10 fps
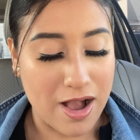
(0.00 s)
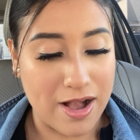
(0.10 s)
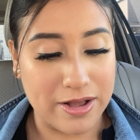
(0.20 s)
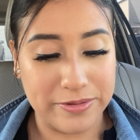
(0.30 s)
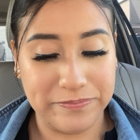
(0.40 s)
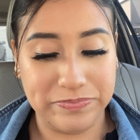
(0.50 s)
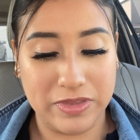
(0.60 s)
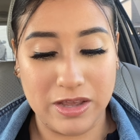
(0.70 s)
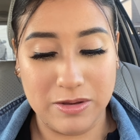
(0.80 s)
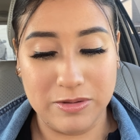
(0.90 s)

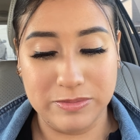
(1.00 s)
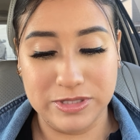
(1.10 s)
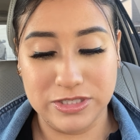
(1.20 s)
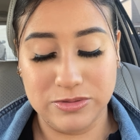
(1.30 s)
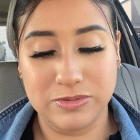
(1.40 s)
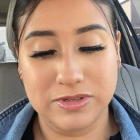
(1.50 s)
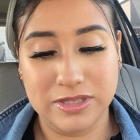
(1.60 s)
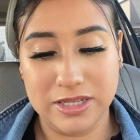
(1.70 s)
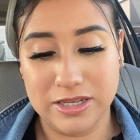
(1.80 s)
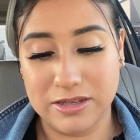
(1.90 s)
Let's do a
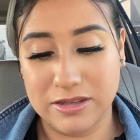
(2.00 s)
little, like,